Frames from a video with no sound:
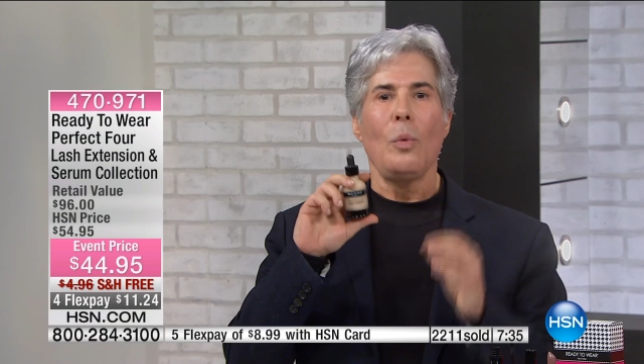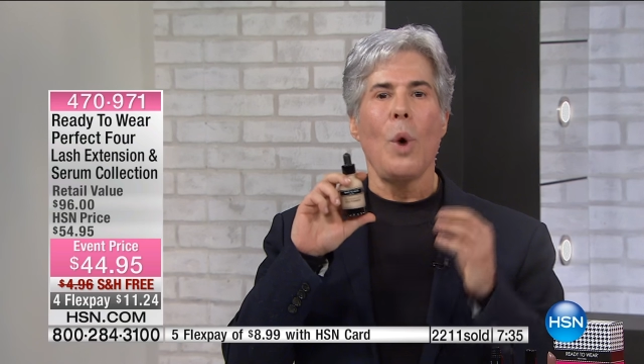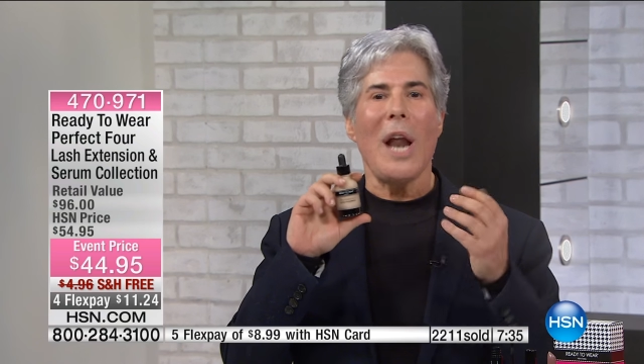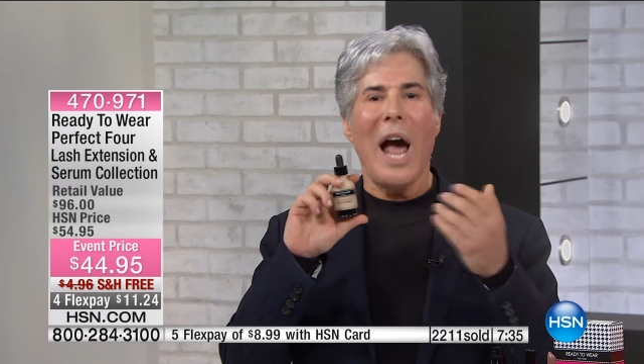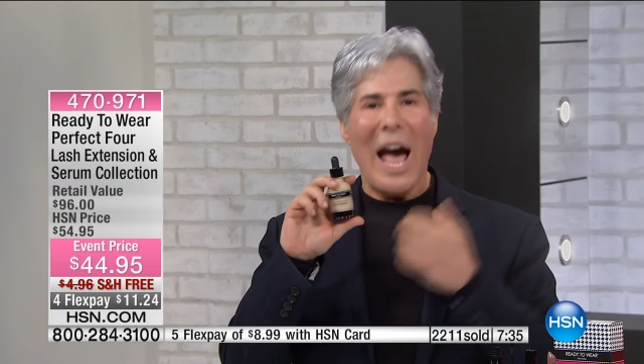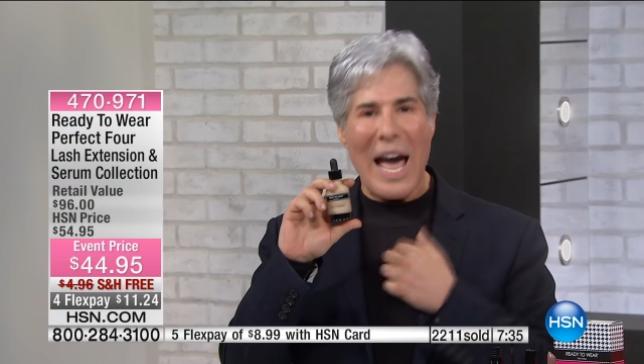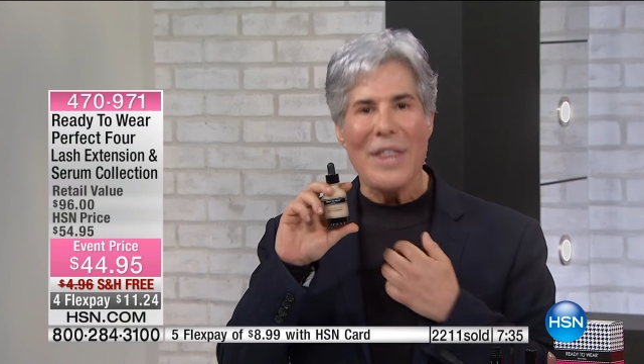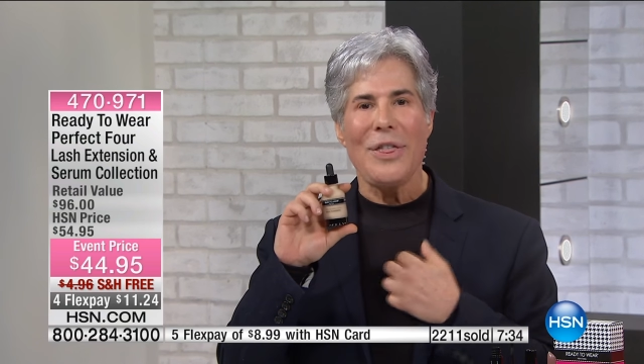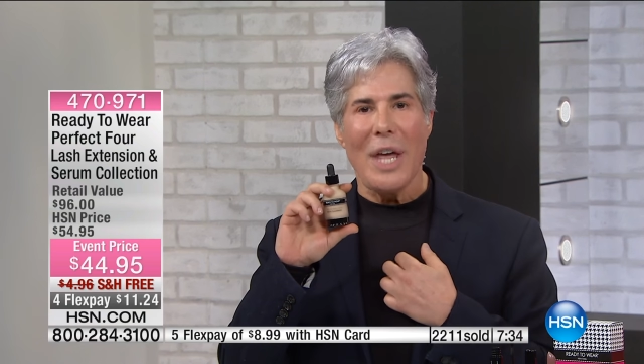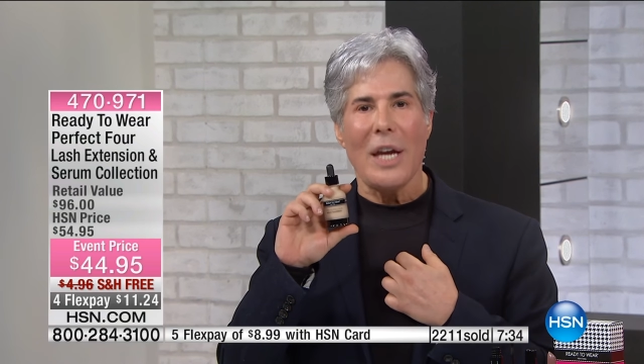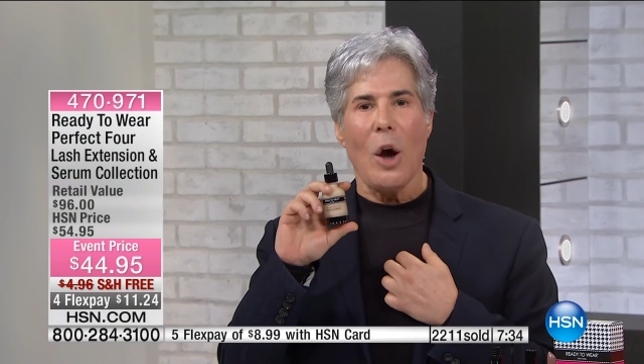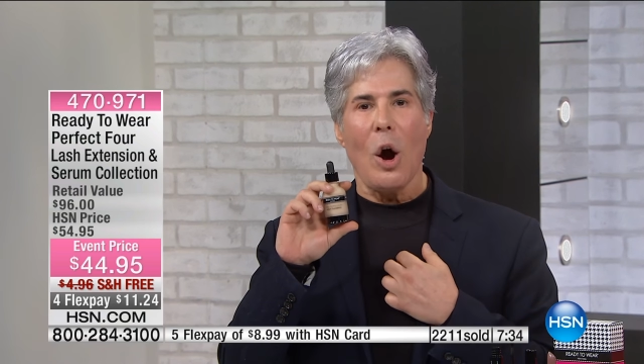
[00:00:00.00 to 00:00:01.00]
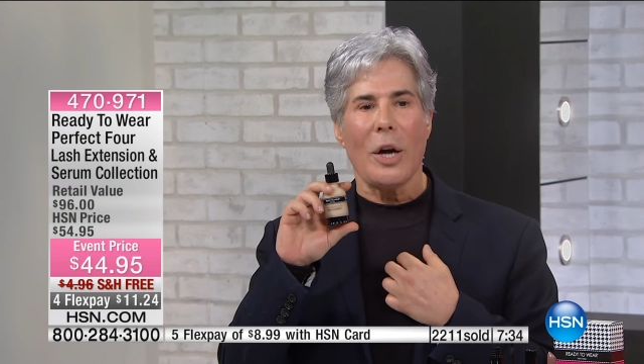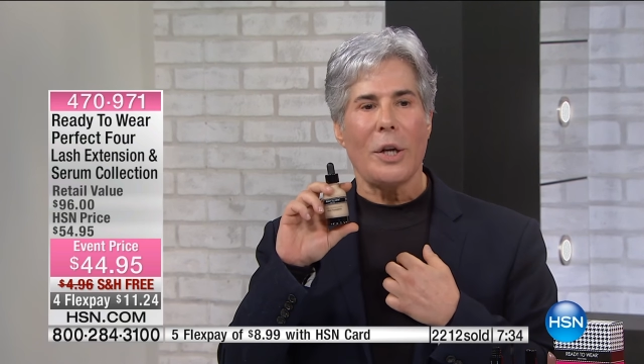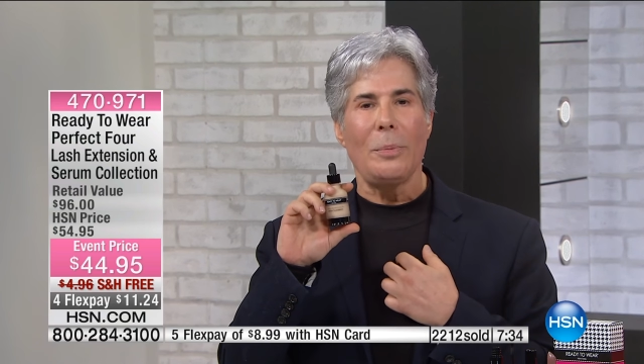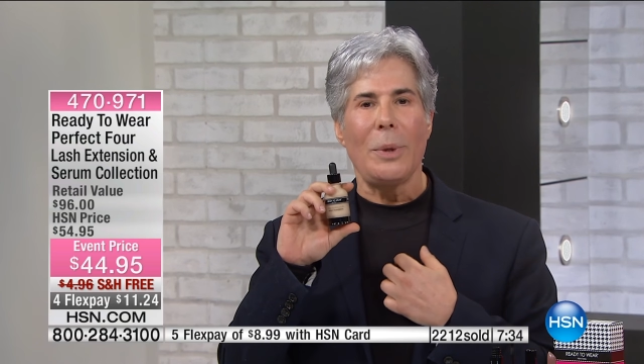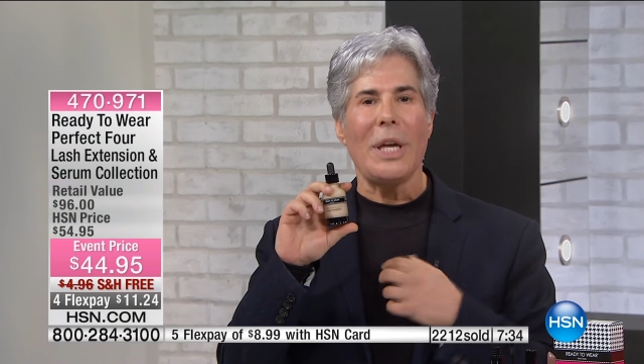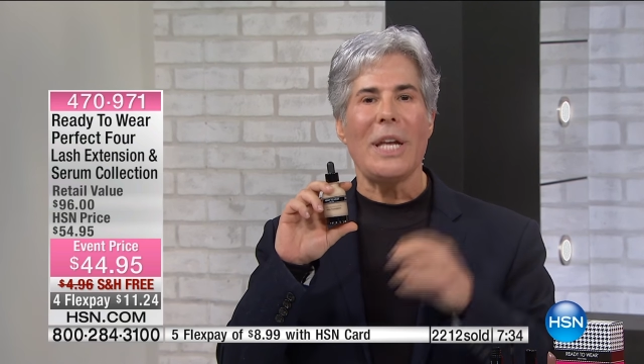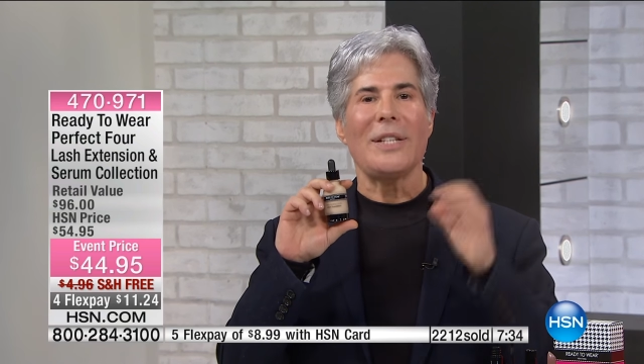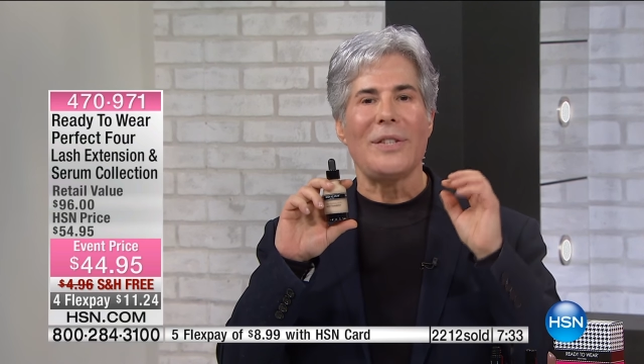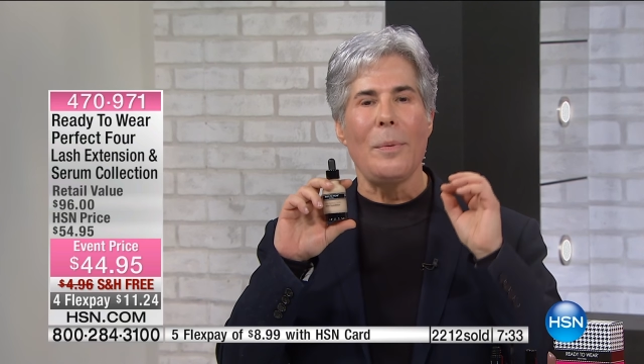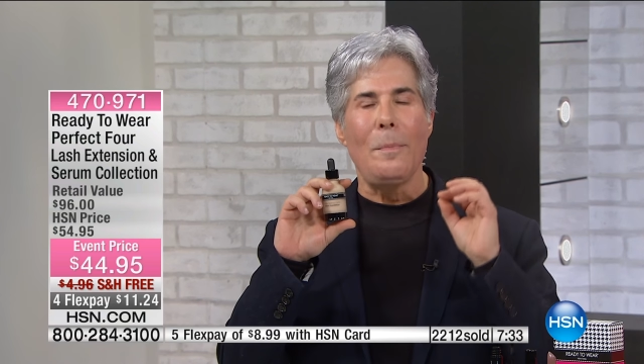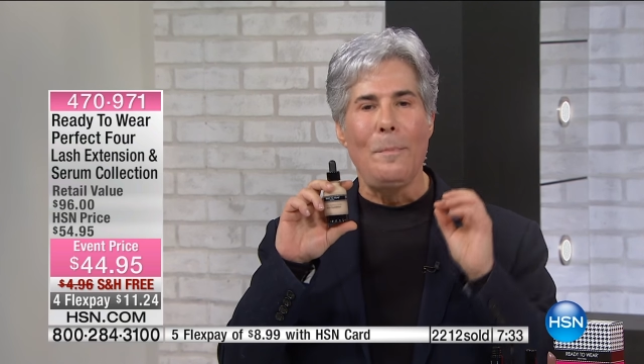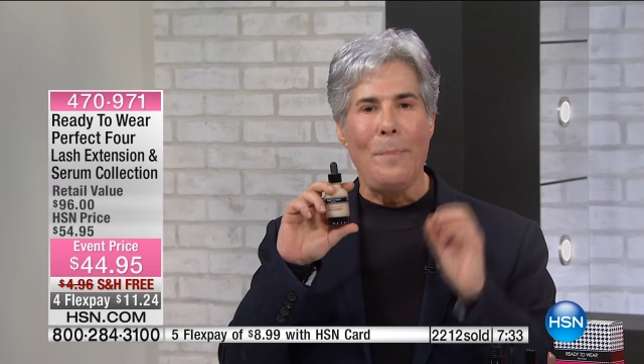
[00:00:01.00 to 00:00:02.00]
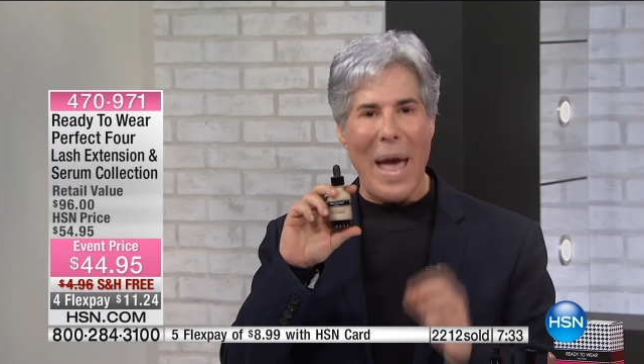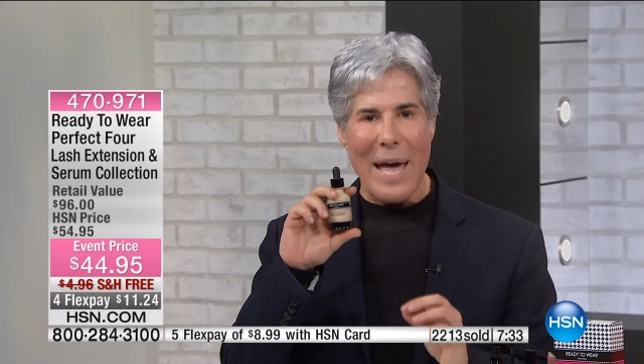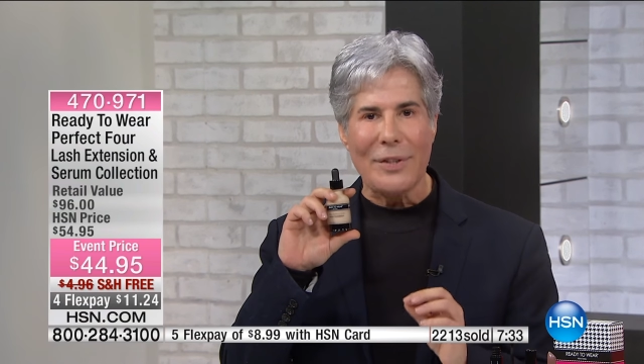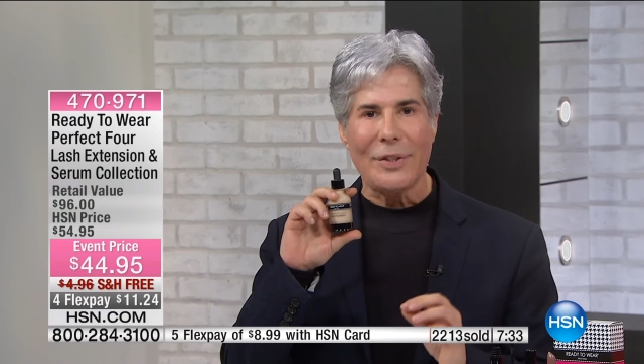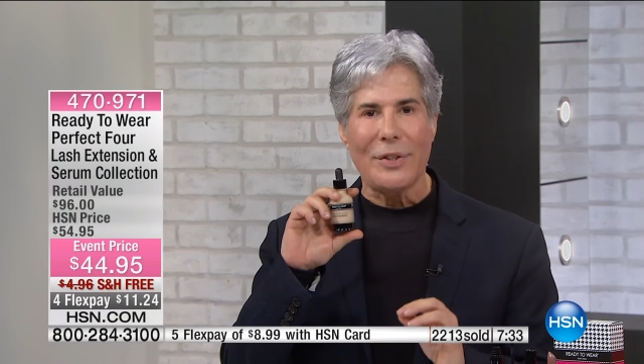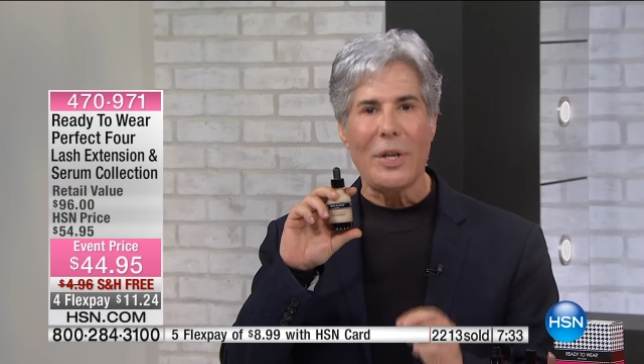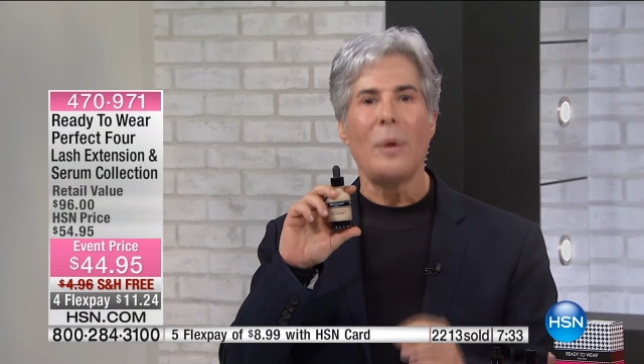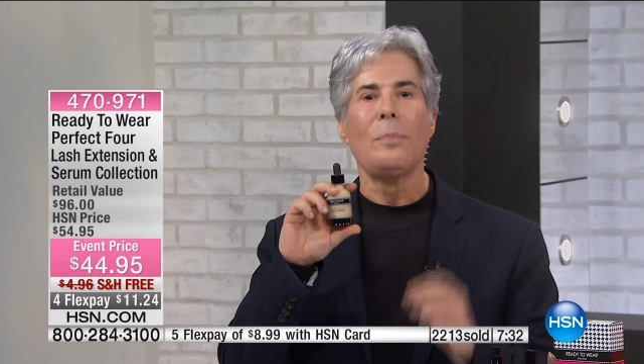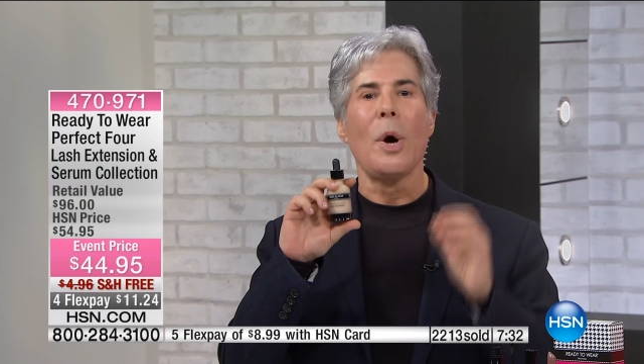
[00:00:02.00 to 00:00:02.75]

what I think arguably is the best,